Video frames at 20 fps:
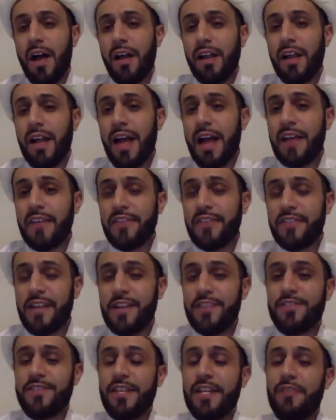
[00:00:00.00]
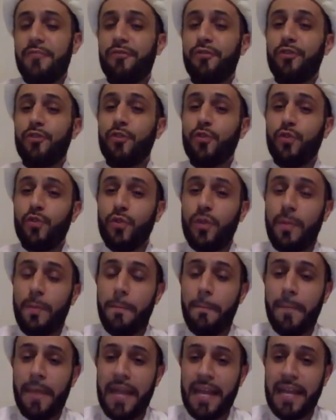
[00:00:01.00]
Allah says that if
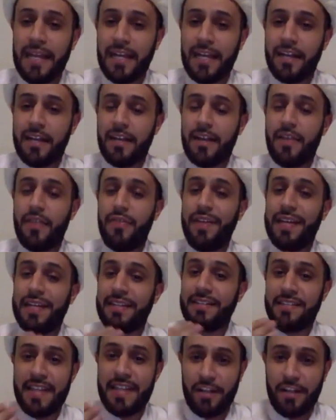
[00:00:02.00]
you make the